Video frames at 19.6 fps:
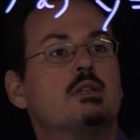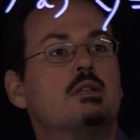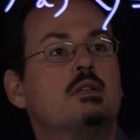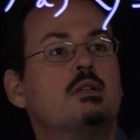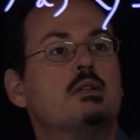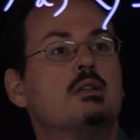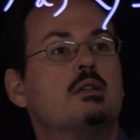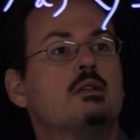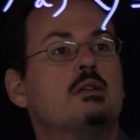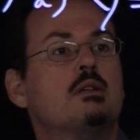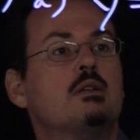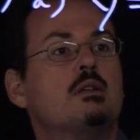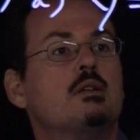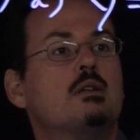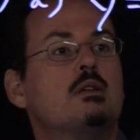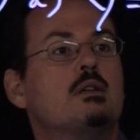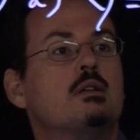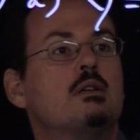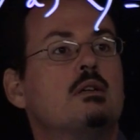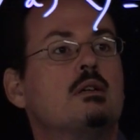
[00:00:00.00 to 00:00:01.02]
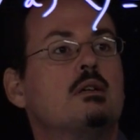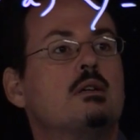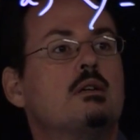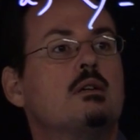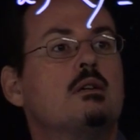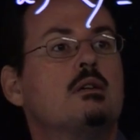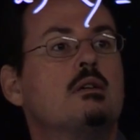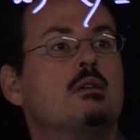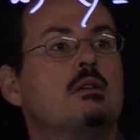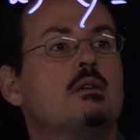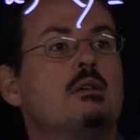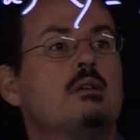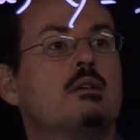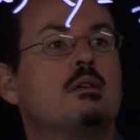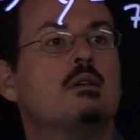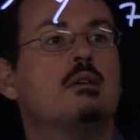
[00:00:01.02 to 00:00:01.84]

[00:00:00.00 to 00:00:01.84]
(silence)